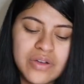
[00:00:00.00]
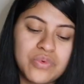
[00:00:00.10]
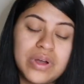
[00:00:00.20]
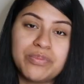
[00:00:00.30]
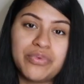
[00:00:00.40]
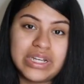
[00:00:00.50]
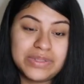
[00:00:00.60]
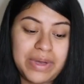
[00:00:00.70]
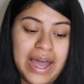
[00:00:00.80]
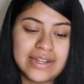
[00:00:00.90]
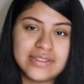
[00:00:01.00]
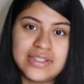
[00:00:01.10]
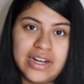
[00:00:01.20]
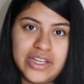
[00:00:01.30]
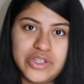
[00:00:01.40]
What breast pads
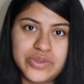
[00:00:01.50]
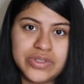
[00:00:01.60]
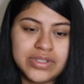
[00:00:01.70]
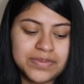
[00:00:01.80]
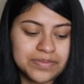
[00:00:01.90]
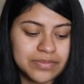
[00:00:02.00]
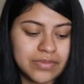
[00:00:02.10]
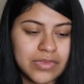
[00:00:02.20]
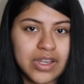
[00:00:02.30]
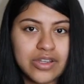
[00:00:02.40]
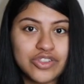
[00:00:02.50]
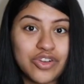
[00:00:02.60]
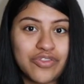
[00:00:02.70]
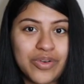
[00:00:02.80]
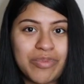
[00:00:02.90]
did I use?
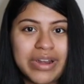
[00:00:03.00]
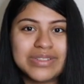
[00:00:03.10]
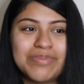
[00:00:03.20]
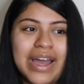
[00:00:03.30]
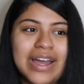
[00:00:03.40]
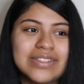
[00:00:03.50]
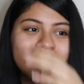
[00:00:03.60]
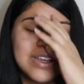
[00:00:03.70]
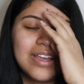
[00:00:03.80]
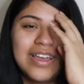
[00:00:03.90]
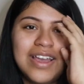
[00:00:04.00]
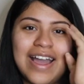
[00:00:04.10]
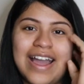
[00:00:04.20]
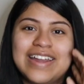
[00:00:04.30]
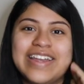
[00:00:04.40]
So for breast pads,
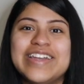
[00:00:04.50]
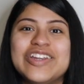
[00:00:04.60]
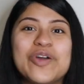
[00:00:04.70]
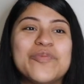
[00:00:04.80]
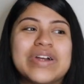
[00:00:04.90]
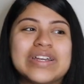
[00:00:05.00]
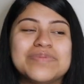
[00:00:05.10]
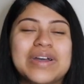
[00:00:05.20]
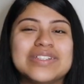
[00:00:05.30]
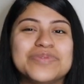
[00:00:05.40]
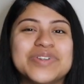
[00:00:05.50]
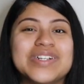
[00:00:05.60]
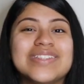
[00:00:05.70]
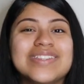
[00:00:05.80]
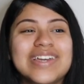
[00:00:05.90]
I didn't know breast pads were
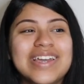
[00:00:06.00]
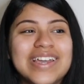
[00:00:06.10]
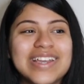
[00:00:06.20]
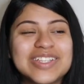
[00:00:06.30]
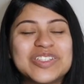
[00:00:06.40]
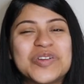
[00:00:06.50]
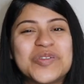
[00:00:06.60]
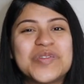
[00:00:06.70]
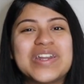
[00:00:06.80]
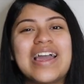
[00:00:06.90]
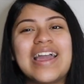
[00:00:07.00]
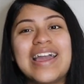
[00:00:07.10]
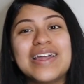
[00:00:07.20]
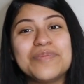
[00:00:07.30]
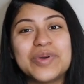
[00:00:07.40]
a thing. So when I
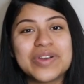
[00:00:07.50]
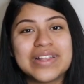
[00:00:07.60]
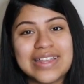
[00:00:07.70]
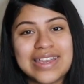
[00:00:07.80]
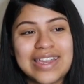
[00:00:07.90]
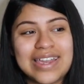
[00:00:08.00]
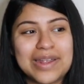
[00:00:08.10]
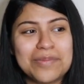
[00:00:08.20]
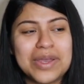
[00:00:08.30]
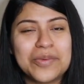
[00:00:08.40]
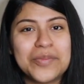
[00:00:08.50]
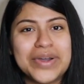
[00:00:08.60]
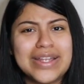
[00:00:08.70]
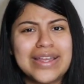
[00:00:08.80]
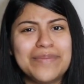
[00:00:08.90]
had milk leaking, I'm like,
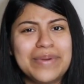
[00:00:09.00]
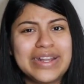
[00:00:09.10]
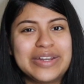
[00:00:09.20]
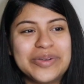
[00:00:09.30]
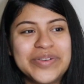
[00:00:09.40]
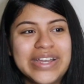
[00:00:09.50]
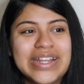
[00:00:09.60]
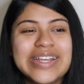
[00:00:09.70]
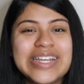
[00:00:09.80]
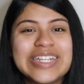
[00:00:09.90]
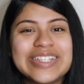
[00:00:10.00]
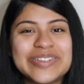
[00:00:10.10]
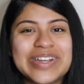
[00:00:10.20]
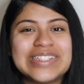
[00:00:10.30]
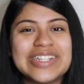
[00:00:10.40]
what am I doing?
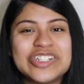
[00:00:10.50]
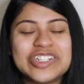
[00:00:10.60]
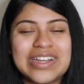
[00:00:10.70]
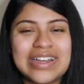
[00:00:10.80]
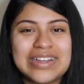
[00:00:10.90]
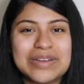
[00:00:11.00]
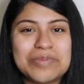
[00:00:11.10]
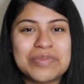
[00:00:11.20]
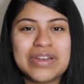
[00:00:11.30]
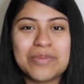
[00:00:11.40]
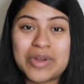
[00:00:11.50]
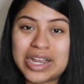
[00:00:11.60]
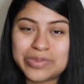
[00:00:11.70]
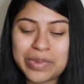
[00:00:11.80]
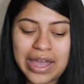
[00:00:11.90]
So I searched up
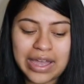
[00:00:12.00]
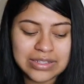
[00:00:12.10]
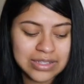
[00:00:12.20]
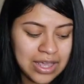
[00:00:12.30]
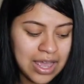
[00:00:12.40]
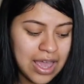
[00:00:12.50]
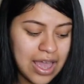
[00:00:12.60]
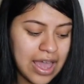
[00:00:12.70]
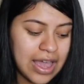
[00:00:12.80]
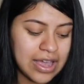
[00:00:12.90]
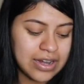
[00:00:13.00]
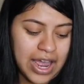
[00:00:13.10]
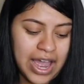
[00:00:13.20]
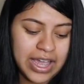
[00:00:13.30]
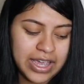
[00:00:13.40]
breast pads, and
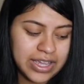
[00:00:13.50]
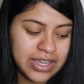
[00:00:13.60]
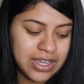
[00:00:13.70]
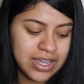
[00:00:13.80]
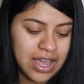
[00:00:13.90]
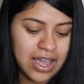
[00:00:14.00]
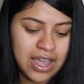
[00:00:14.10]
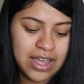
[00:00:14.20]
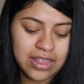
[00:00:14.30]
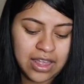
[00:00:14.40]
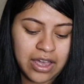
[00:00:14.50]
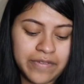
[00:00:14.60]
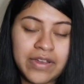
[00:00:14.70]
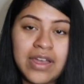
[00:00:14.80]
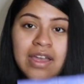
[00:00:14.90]
I love